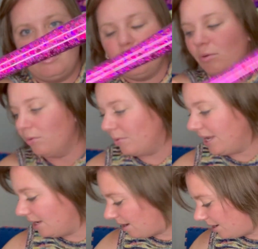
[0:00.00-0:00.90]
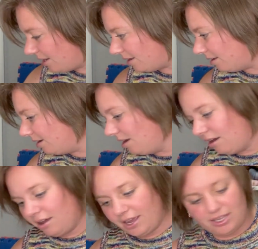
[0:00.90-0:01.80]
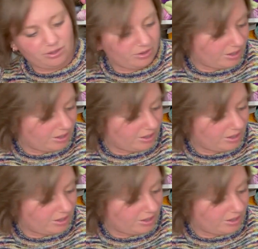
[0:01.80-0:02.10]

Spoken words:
Oh, wait, I can look it